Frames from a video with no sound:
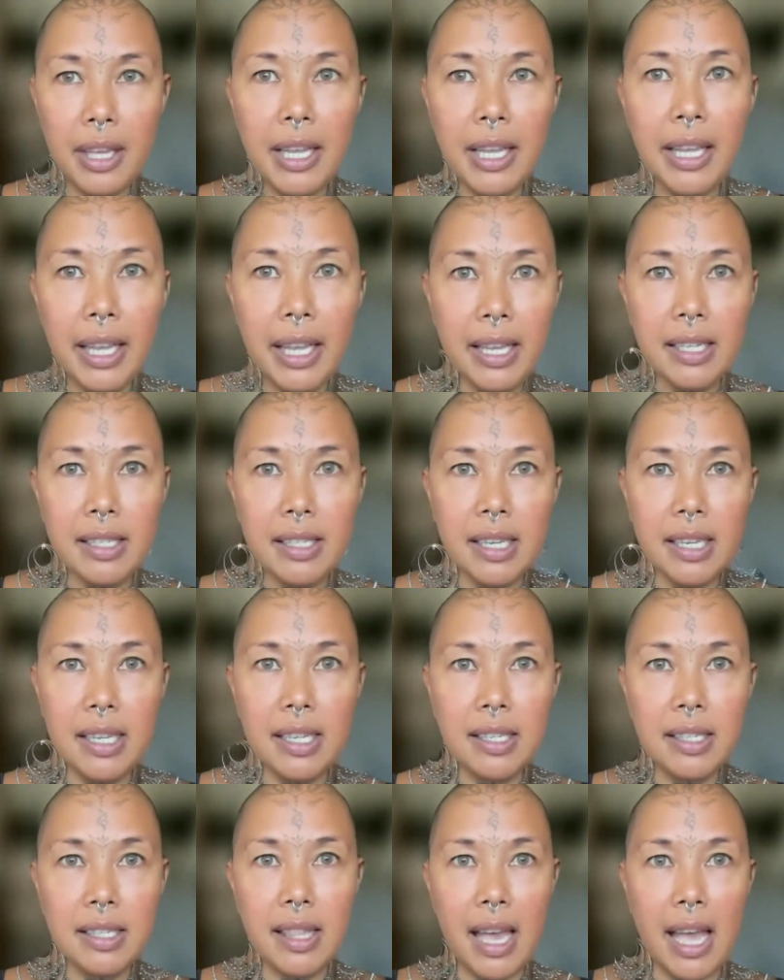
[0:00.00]
The thing is
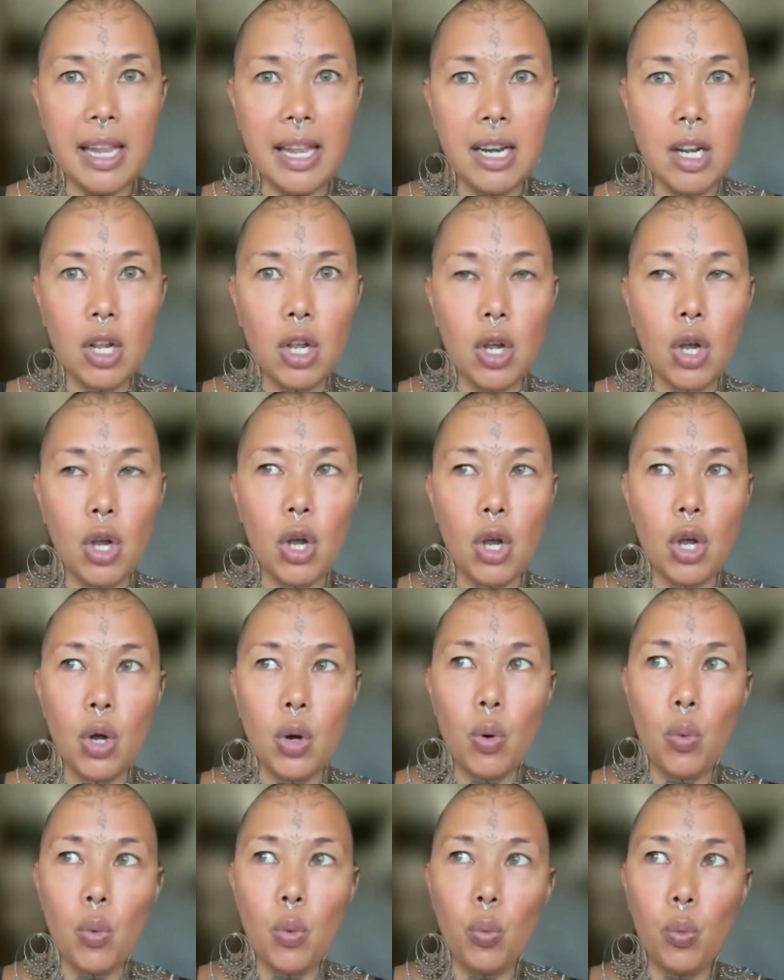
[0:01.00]
that
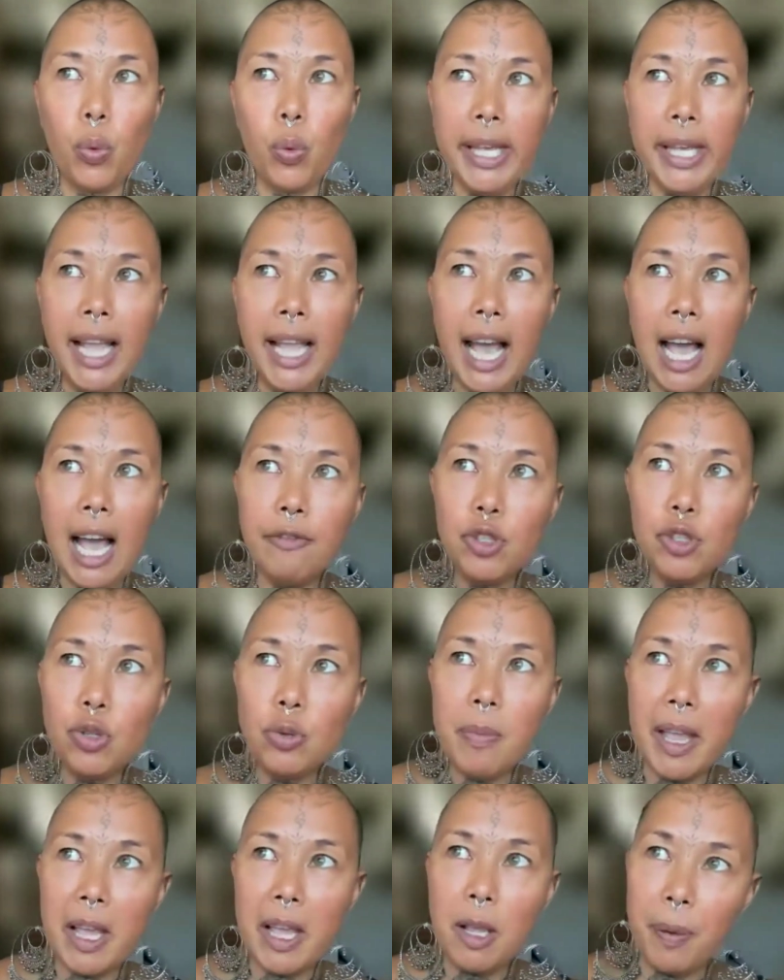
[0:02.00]
we have
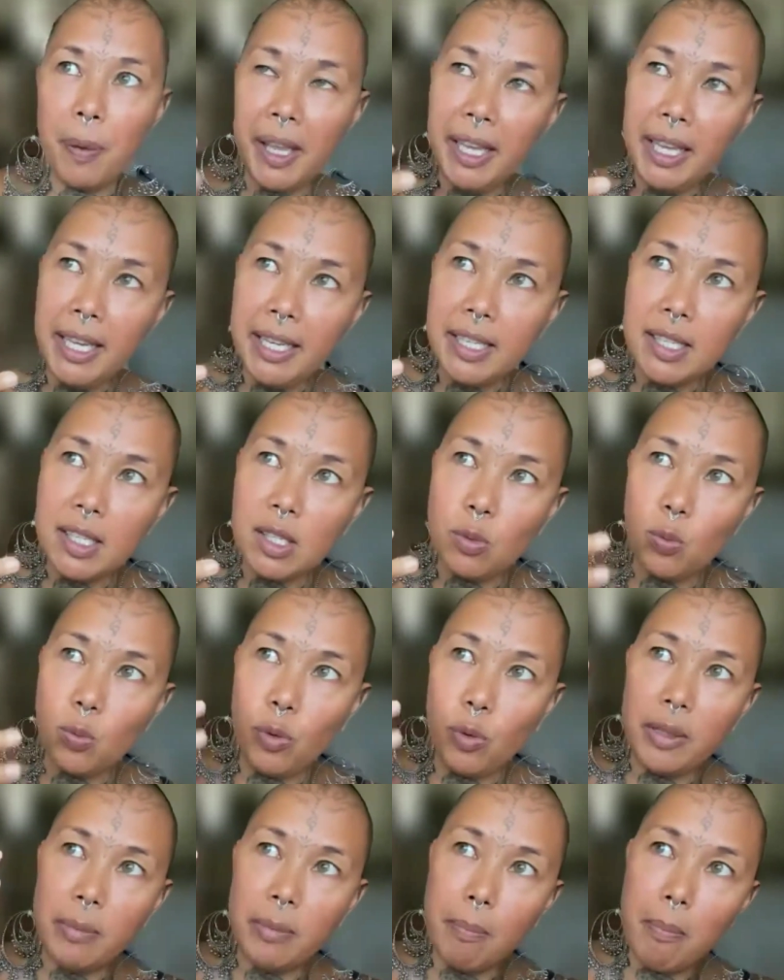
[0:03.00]
to make peace
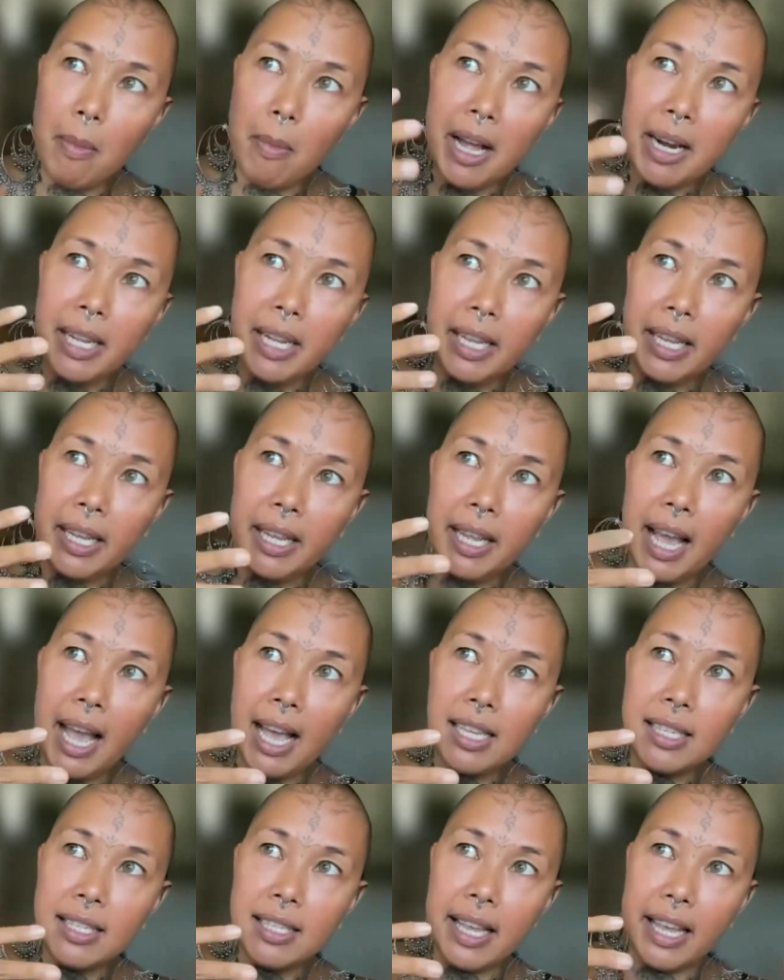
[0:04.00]
with money
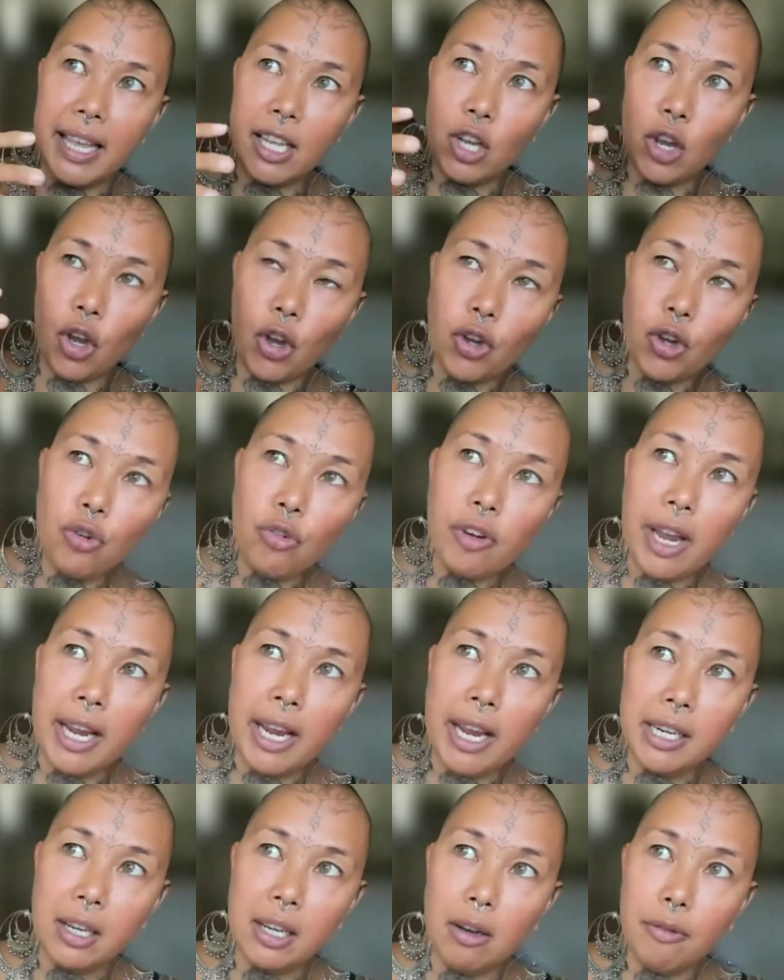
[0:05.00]
as a
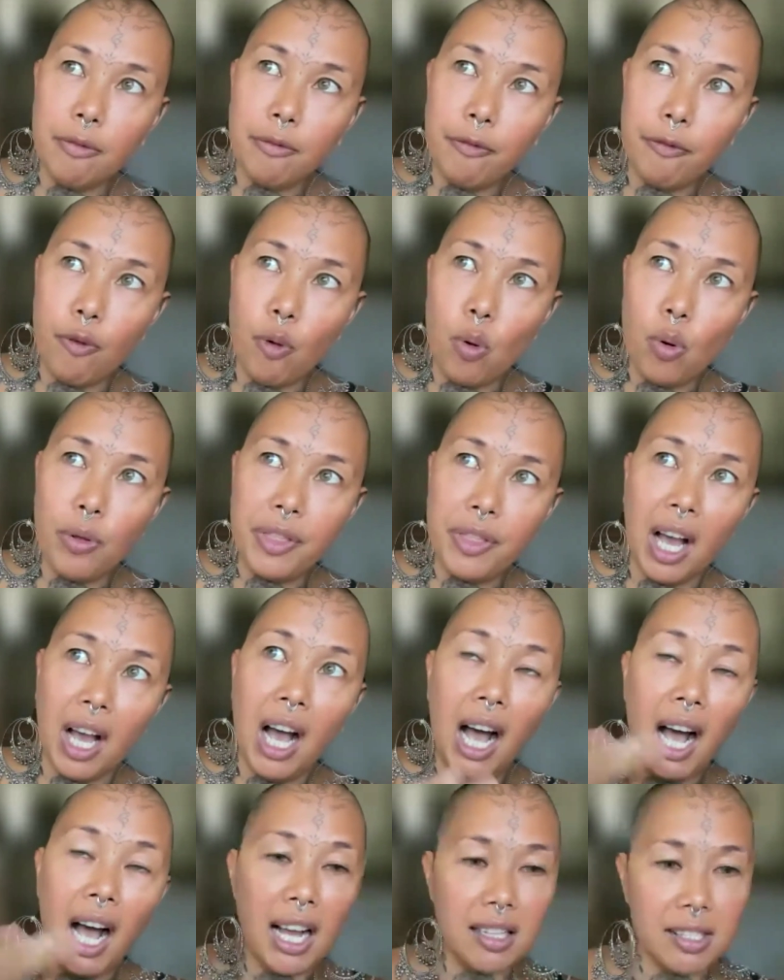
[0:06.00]
co-creator for
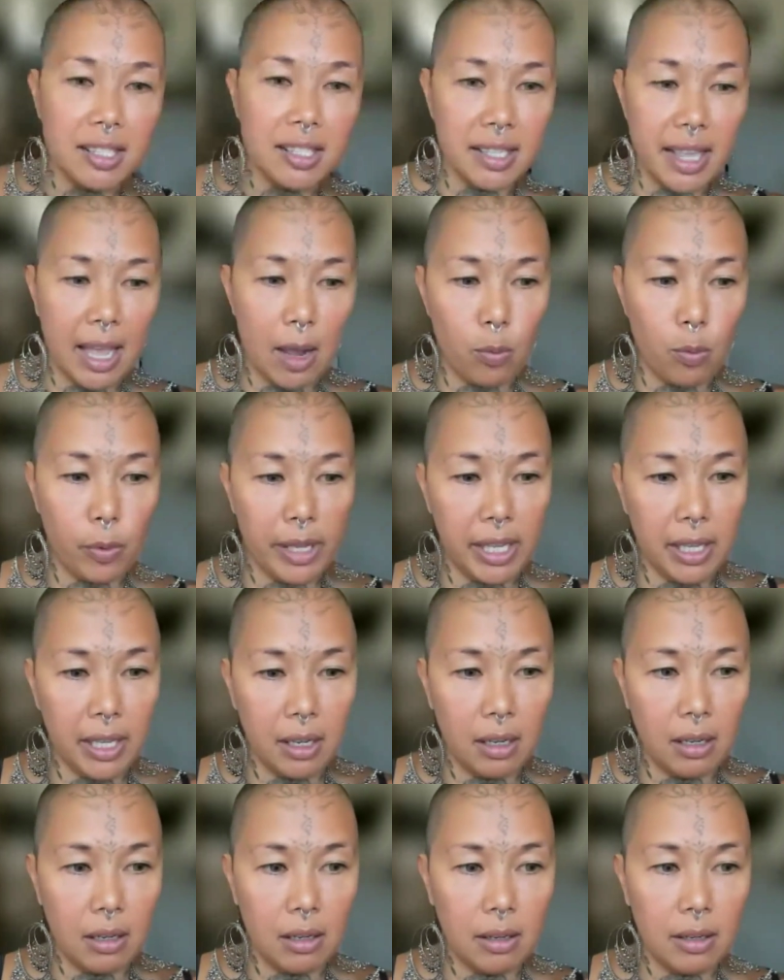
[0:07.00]
the hearts that
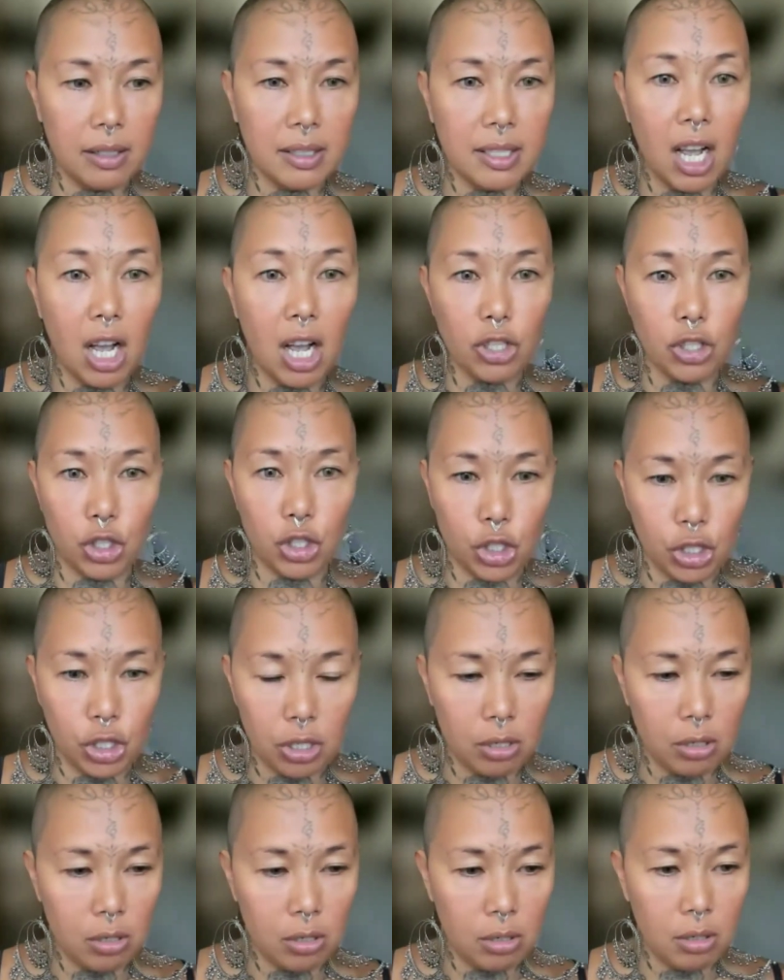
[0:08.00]
we
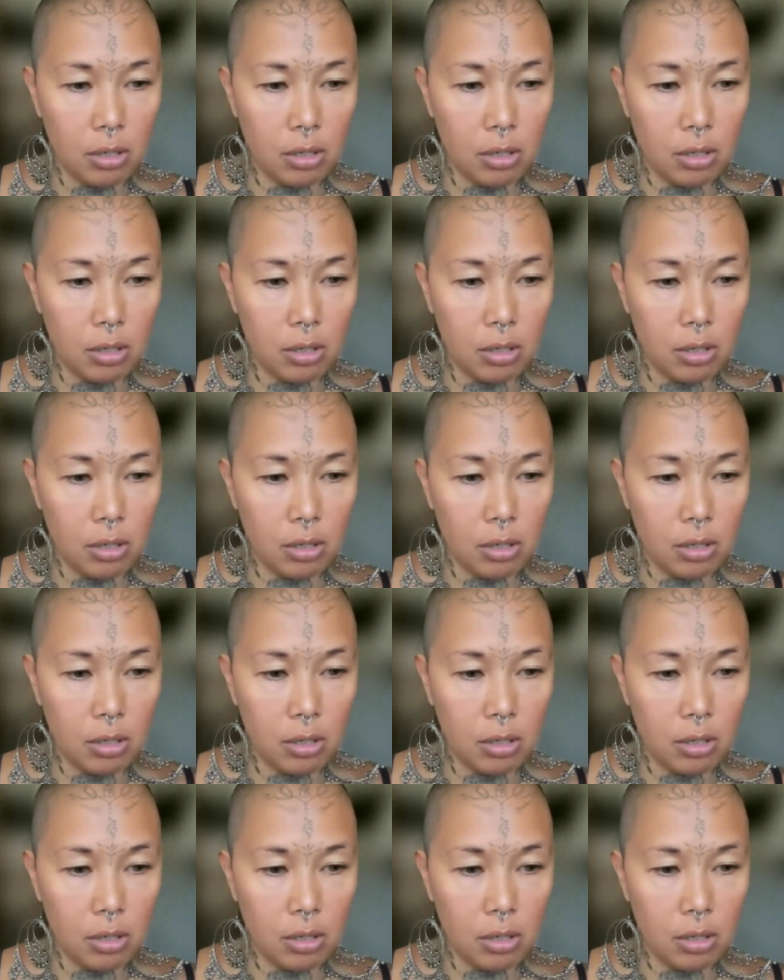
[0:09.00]
touch.